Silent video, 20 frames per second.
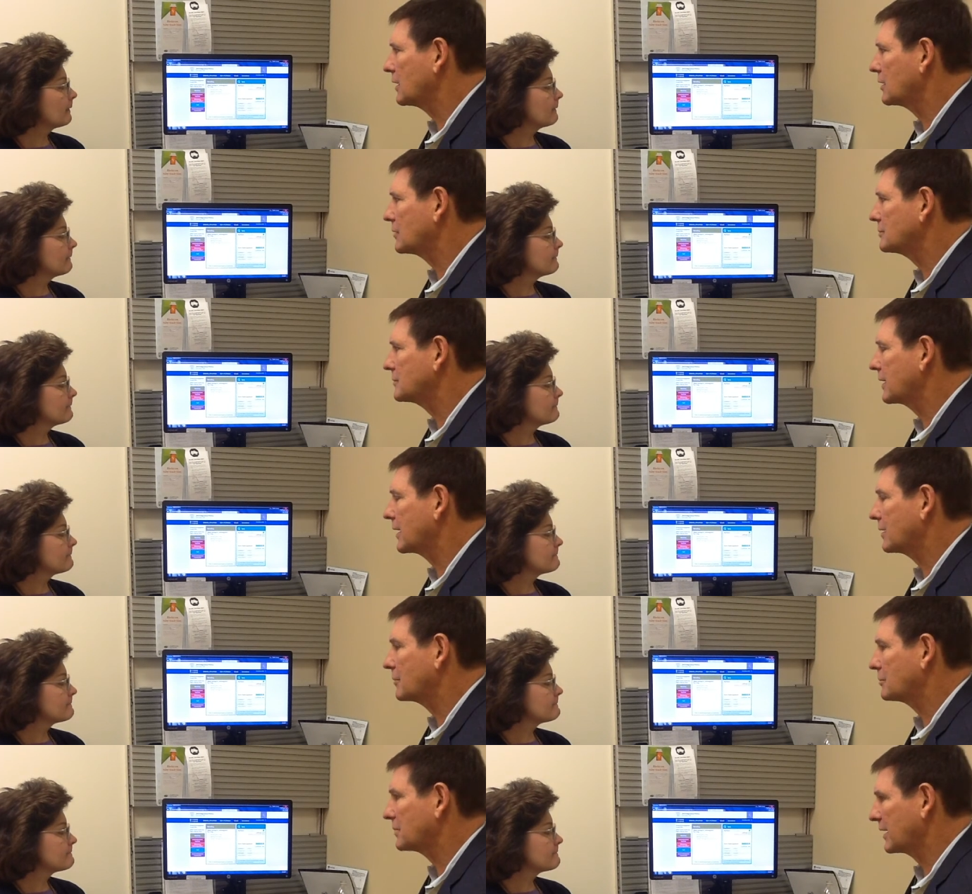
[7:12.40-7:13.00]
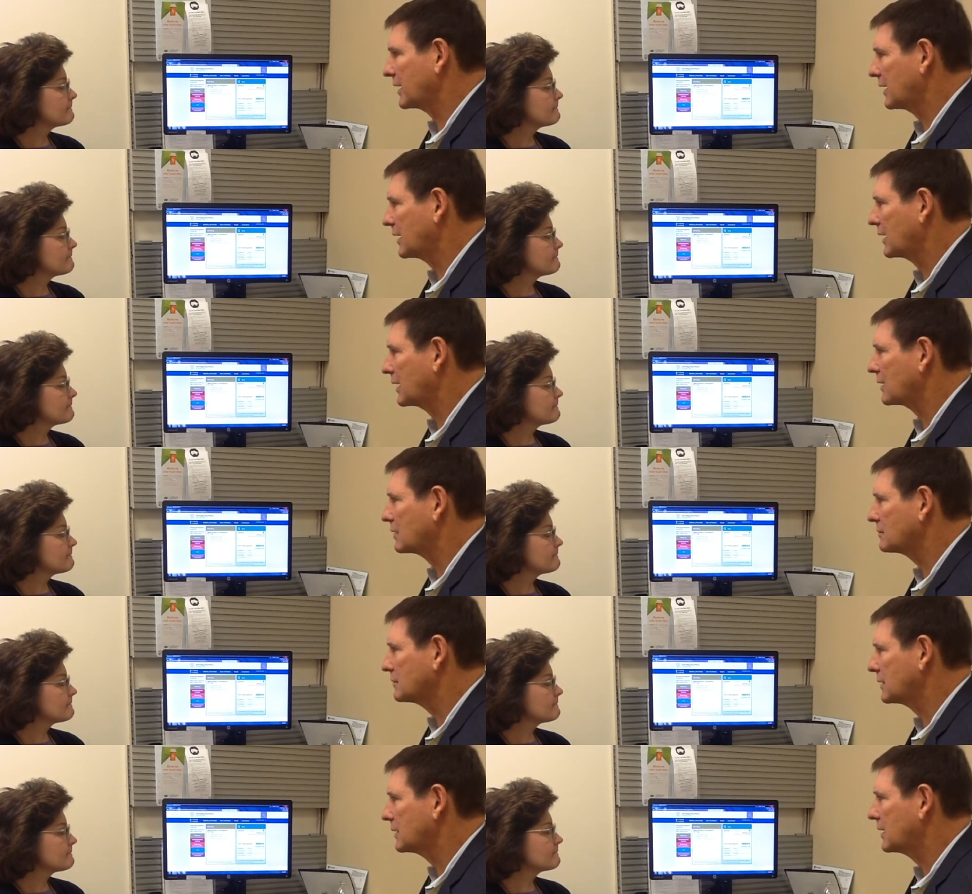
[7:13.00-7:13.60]
Speaker 1: um, and bleeding.
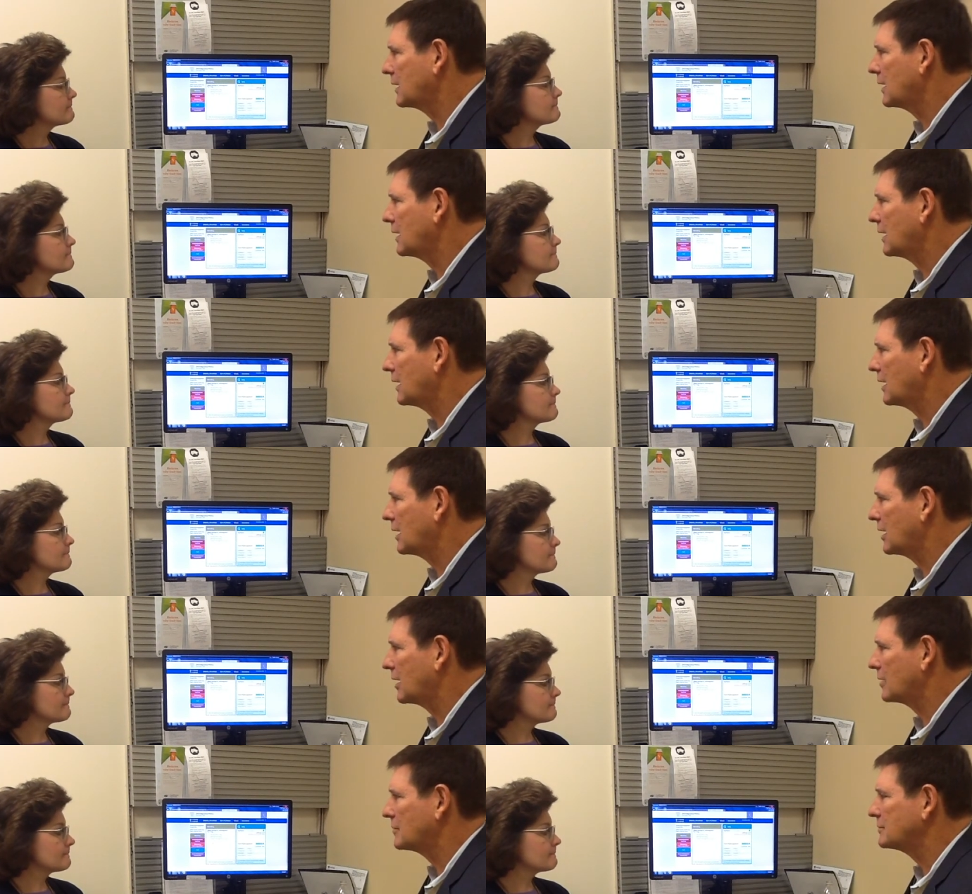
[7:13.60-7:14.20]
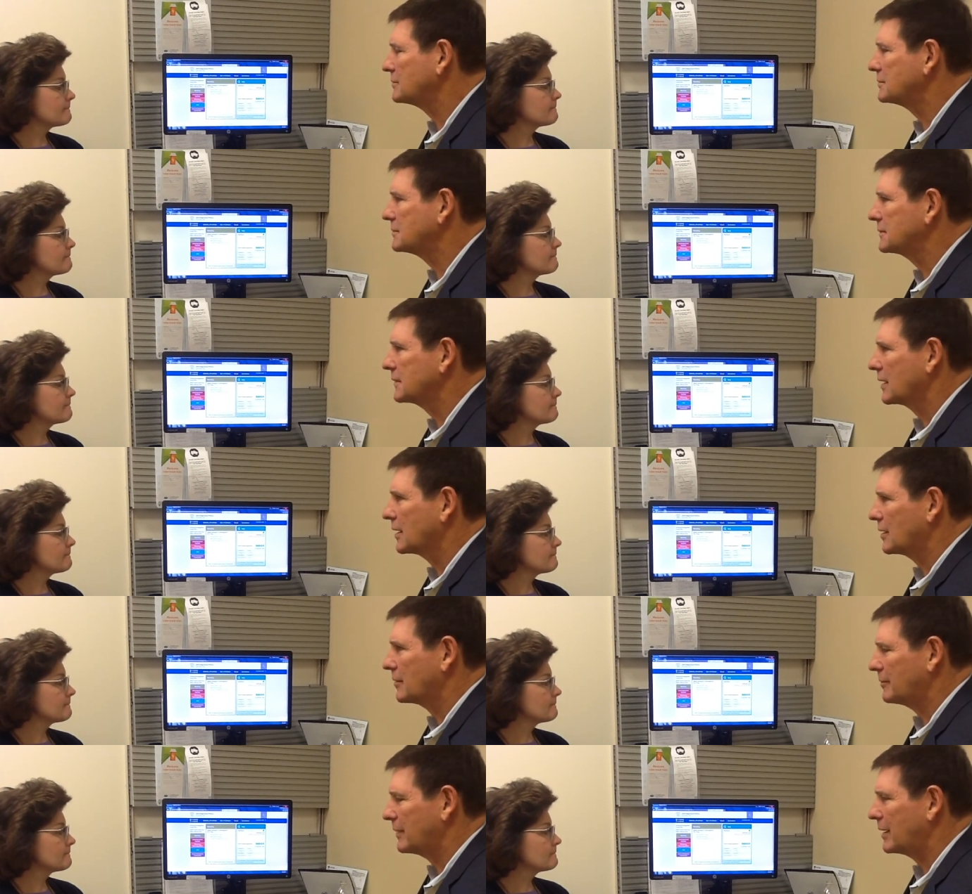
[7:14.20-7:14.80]
Um,
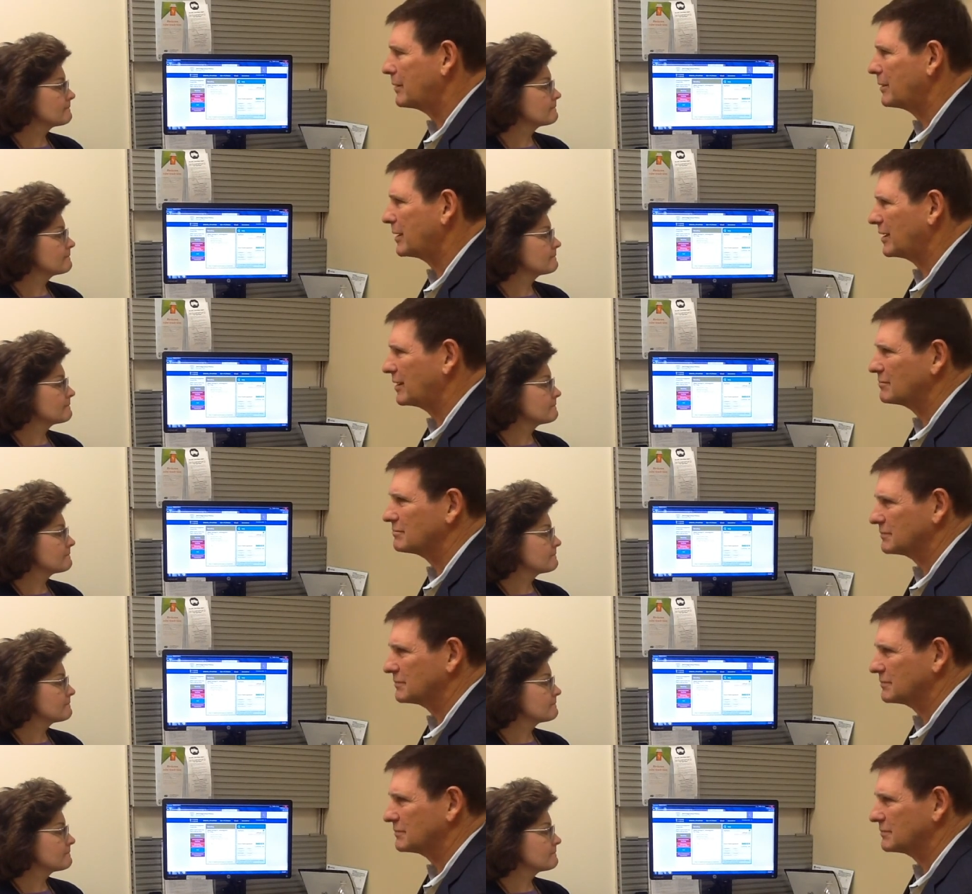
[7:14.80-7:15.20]
maybe,